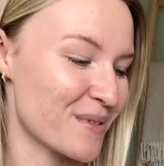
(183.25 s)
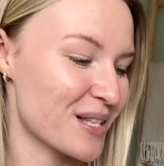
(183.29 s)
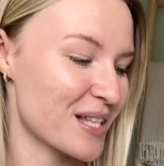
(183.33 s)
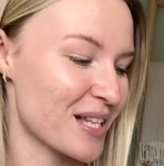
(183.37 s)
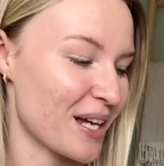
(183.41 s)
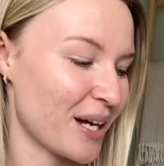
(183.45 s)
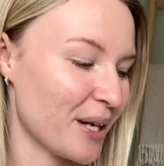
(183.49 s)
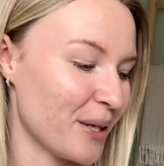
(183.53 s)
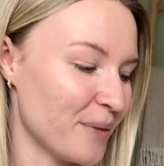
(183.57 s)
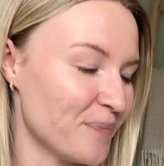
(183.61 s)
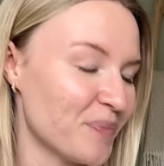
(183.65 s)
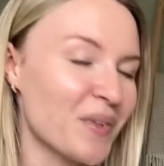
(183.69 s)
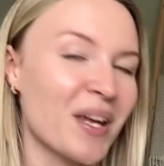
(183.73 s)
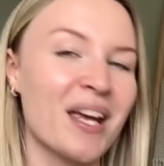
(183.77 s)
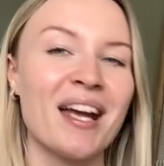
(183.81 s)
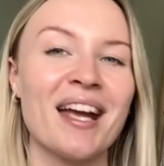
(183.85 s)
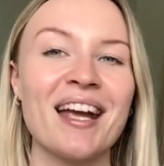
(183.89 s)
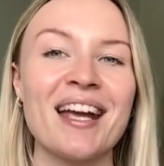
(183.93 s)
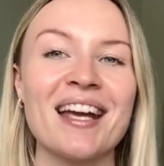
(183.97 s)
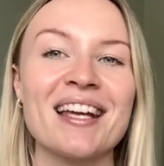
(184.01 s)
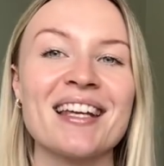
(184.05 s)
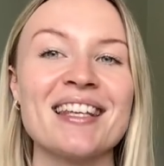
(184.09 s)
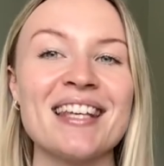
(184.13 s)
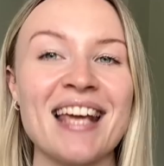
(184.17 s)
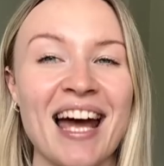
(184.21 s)
So
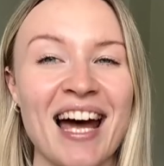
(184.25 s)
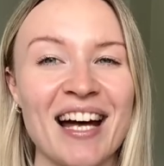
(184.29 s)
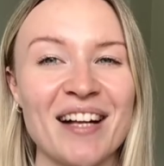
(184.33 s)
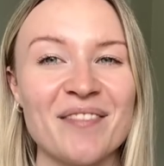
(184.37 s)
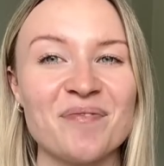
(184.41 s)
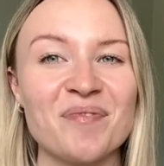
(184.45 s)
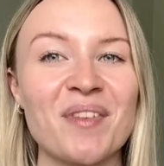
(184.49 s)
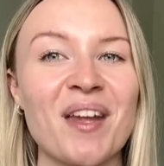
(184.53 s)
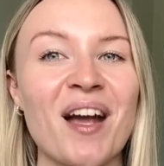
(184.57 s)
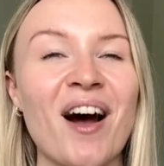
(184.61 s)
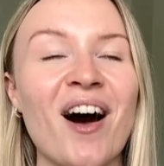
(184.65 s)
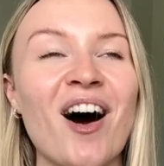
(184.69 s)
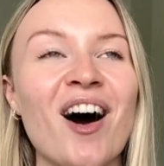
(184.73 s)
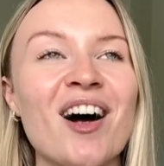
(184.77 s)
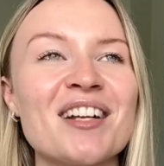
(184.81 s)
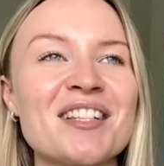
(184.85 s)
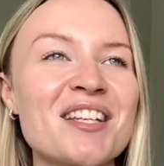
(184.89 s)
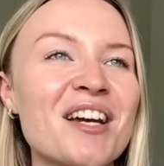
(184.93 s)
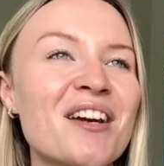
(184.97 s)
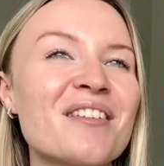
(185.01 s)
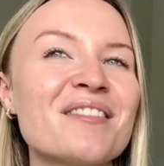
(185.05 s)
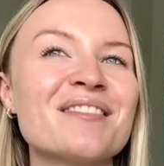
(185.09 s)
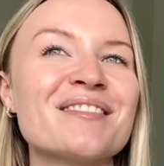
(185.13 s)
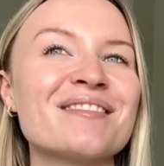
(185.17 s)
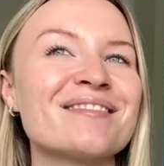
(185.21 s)
yeah, I
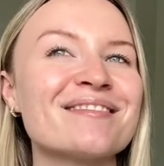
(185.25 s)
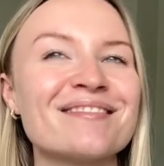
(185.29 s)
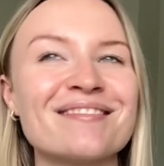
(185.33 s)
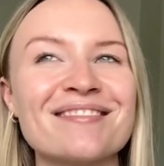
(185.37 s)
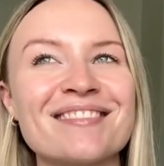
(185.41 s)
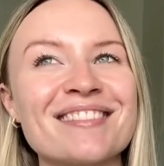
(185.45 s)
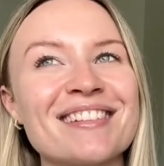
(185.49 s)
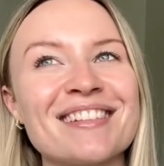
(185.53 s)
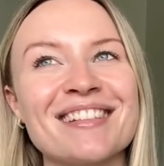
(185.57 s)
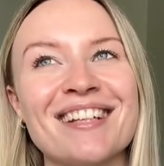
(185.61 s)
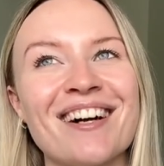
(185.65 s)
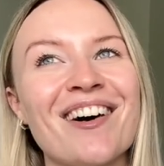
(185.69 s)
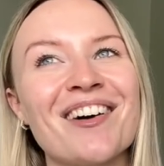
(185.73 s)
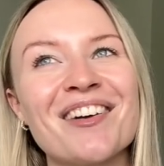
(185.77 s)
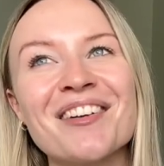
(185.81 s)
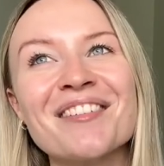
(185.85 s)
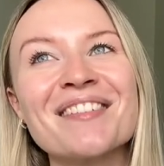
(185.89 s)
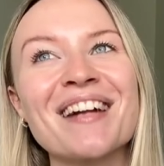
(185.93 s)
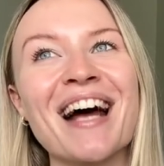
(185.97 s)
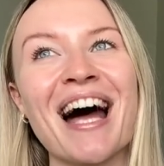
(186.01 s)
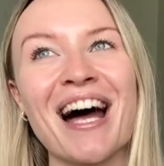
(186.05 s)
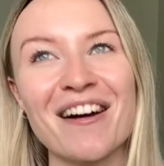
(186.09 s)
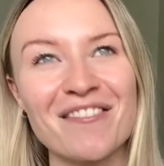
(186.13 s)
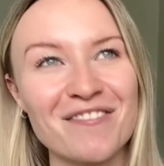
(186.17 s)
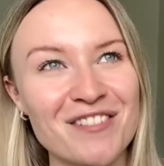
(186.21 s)
don't
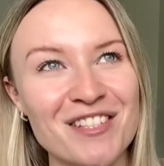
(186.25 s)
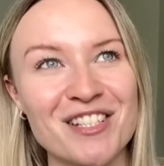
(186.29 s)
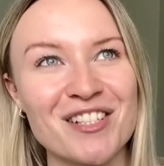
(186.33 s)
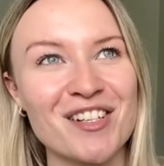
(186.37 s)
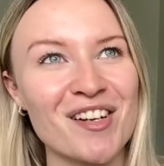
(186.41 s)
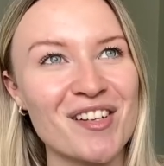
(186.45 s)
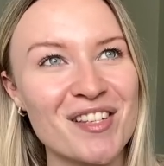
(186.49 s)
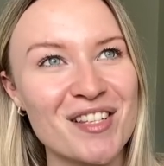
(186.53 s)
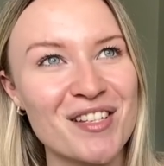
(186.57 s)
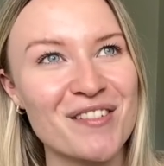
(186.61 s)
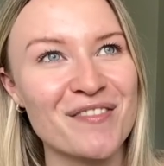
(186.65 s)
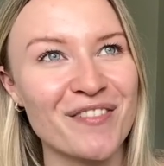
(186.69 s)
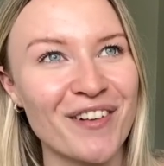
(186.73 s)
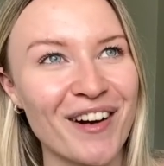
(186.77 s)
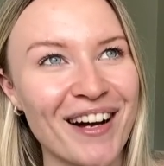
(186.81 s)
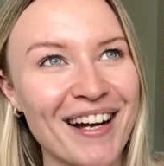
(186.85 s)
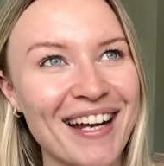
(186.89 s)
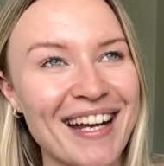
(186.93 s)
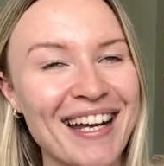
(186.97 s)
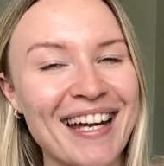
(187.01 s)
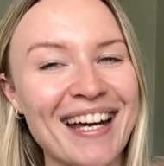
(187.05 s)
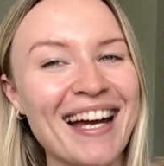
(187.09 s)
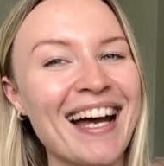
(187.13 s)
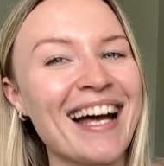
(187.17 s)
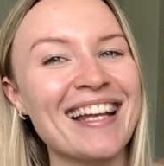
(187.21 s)
have to justify
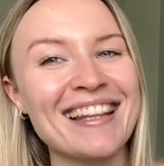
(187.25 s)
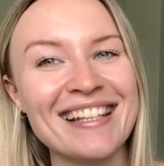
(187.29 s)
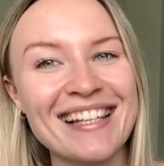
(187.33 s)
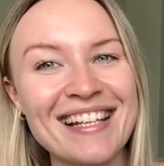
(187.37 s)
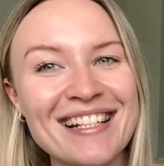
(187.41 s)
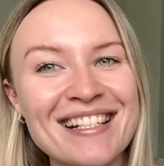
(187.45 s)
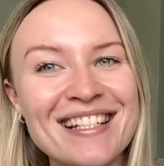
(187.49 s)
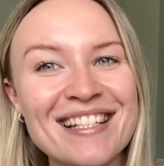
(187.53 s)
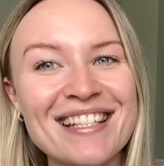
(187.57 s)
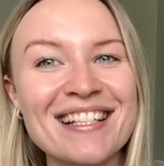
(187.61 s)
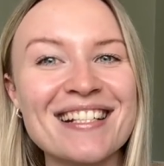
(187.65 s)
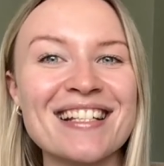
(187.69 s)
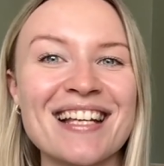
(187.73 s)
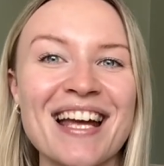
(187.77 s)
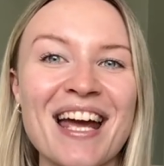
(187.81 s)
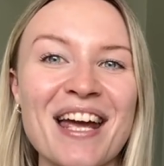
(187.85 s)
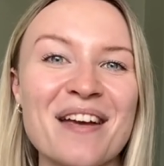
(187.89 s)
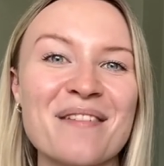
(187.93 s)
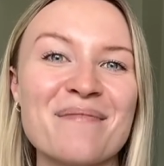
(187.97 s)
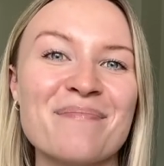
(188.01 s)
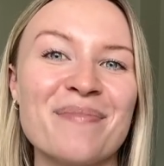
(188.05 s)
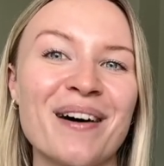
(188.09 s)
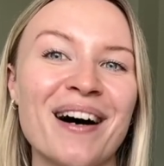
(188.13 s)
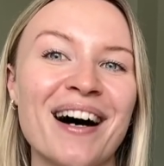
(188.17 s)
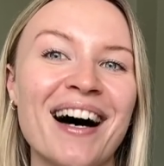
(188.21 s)
it at the end of the
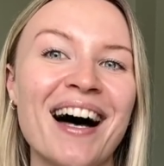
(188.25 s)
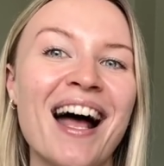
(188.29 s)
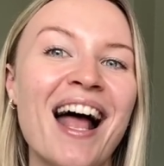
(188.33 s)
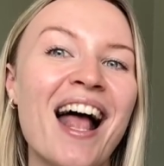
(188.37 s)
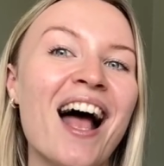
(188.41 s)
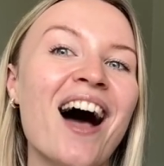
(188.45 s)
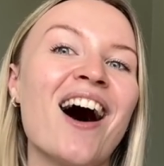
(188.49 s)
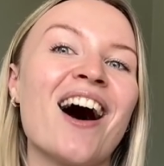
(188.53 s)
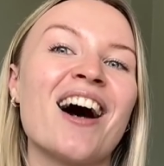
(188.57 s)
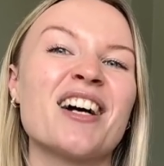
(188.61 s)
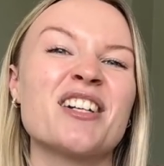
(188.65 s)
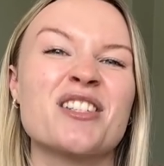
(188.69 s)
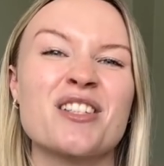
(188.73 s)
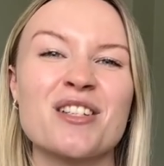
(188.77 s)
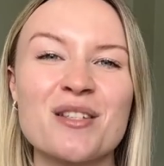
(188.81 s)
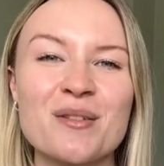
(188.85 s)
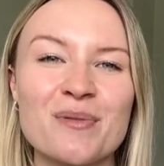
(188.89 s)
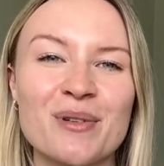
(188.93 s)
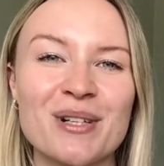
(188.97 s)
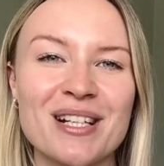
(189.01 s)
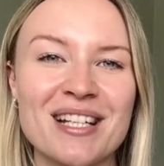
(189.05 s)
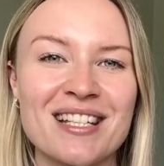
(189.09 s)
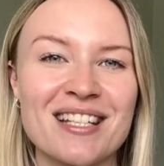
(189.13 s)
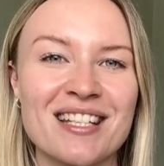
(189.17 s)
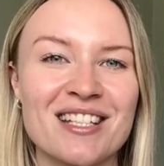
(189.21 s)
day, but I just
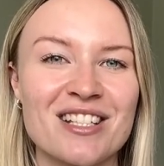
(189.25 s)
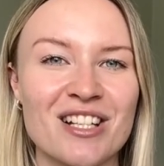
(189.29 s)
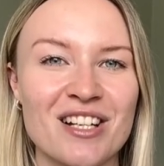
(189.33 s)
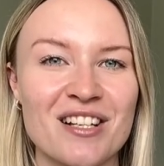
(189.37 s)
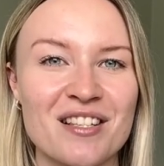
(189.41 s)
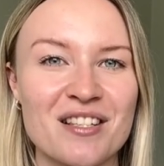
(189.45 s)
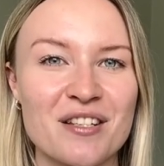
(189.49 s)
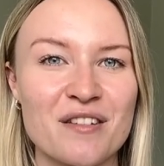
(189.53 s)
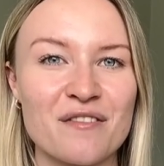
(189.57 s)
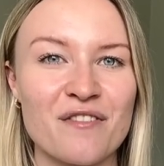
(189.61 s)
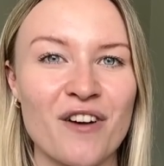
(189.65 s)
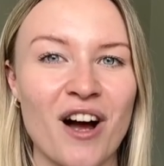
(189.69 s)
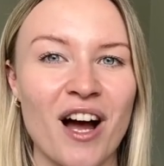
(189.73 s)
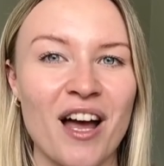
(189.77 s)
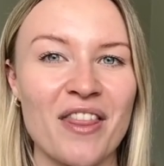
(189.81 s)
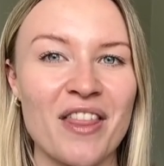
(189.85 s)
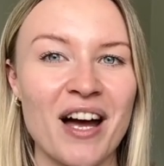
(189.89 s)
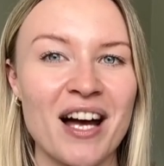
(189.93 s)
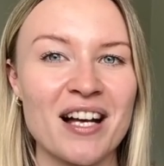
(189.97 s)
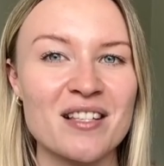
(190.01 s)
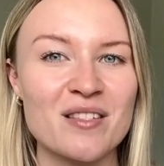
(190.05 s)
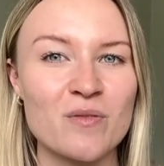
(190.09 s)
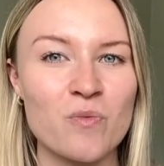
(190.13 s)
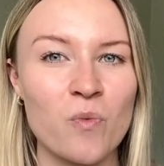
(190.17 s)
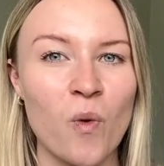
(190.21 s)
wanted to justify
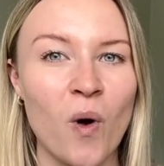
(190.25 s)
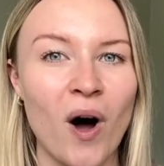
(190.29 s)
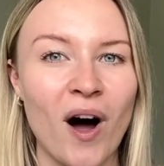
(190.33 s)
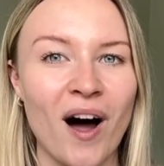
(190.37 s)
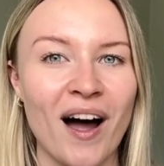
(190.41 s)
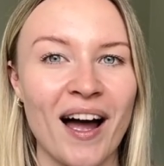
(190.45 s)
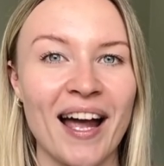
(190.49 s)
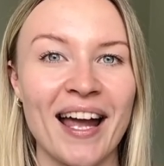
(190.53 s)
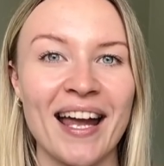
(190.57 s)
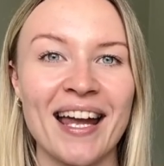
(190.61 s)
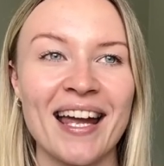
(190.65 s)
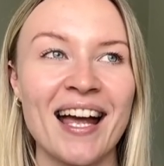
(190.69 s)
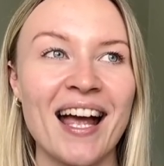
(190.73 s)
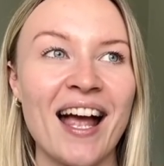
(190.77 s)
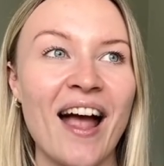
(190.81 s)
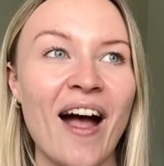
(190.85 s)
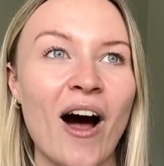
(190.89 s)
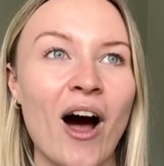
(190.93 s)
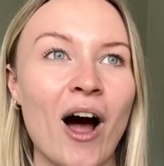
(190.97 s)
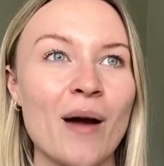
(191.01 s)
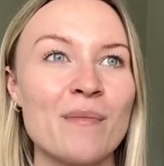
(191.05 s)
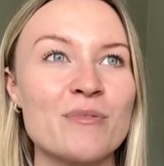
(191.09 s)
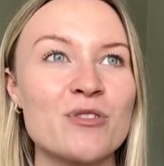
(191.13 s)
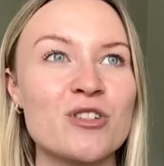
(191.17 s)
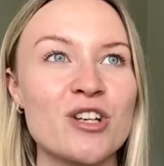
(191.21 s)
that's why
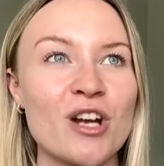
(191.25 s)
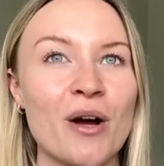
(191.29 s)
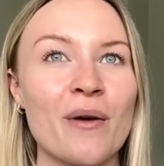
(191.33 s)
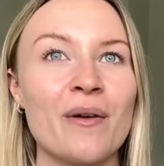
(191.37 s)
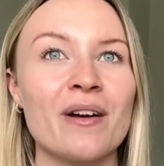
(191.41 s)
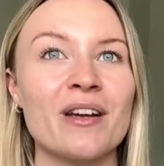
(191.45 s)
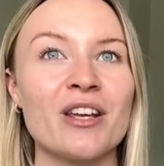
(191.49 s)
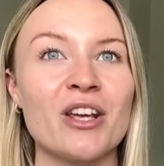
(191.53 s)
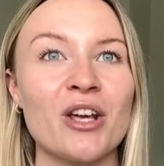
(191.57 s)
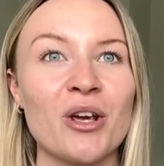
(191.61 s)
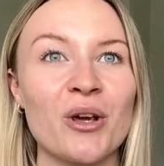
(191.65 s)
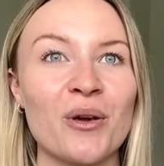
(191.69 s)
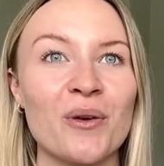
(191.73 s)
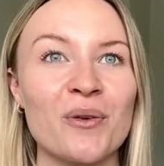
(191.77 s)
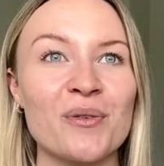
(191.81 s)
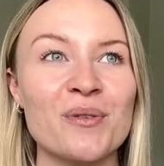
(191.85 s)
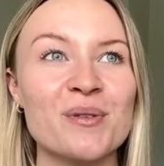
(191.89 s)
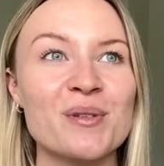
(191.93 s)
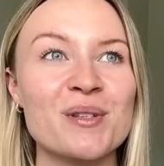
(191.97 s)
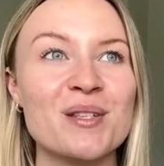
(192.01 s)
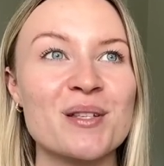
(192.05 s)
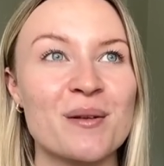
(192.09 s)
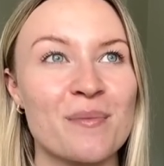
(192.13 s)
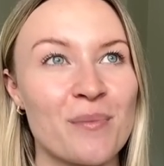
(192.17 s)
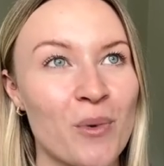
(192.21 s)
I'm showing you
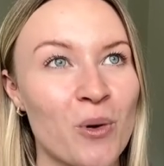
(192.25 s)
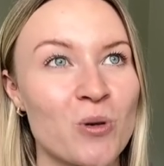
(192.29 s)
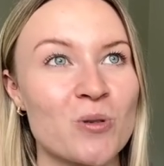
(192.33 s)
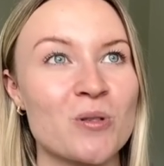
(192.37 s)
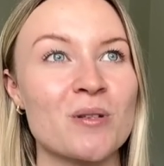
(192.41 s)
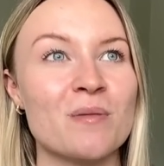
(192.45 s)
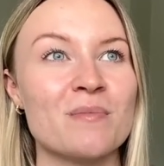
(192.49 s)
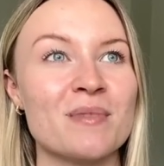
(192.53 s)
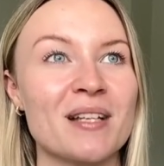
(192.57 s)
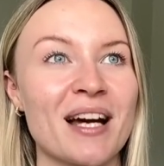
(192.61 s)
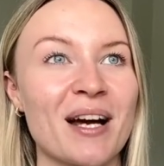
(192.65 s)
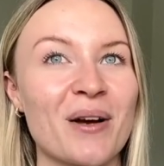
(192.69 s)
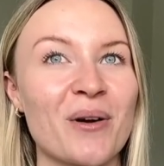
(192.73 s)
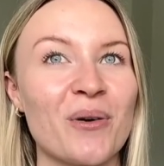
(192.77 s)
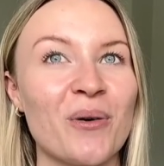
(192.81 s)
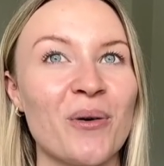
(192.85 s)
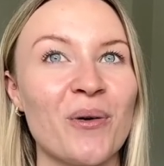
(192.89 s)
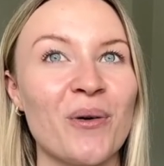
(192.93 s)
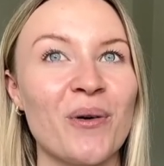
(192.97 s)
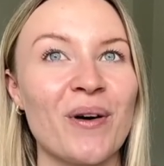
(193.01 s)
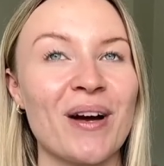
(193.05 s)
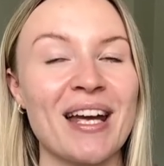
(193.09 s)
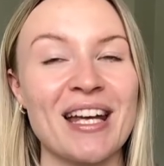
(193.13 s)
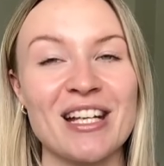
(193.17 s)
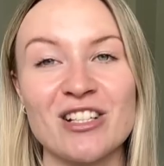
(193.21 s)
some autumn
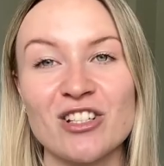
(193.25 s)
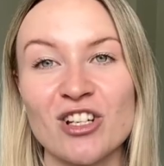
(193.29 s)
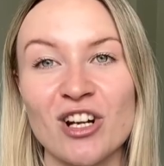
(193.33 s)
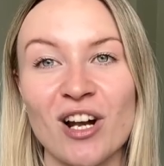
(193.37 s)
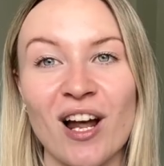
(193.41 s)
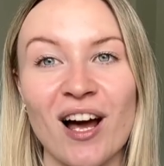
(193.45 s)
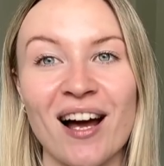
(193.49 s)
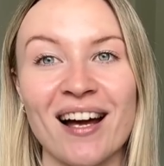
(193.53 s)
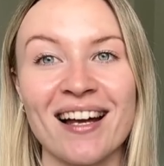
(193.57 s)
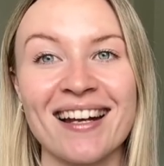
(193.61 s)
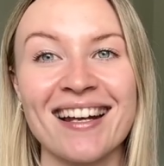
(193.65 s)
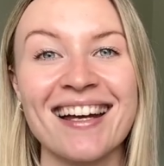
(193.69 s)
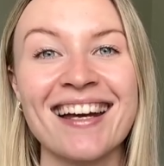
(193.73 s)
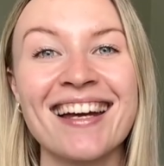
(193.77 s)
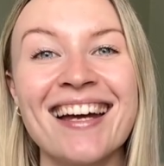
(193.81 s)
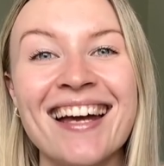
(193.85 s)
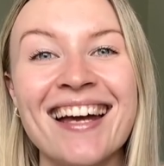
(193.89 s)
decor in July.